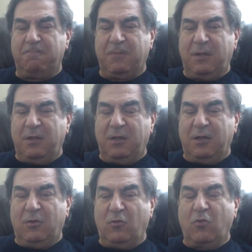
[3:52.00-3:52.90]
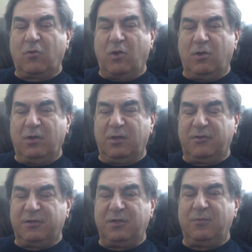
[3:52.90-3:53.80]
uh, local
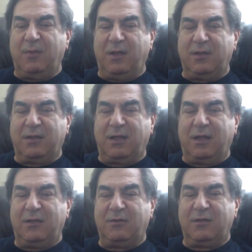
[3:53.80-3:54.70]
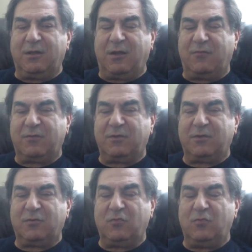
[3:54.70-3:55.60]
treatment and after
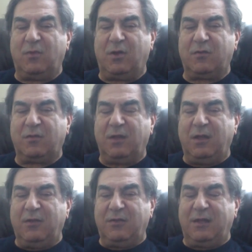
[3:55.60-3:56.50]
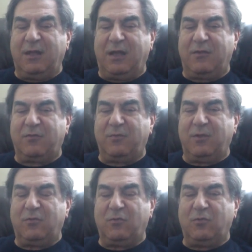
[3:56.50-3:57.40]
two months they asked me to
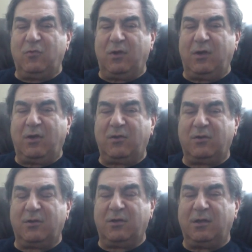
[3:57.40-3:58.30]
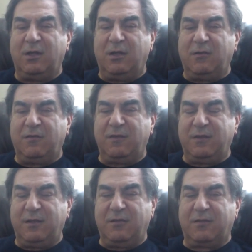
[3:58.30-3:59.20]
do another CT
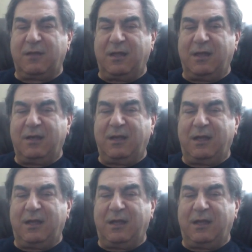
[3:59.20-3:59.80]
scan and they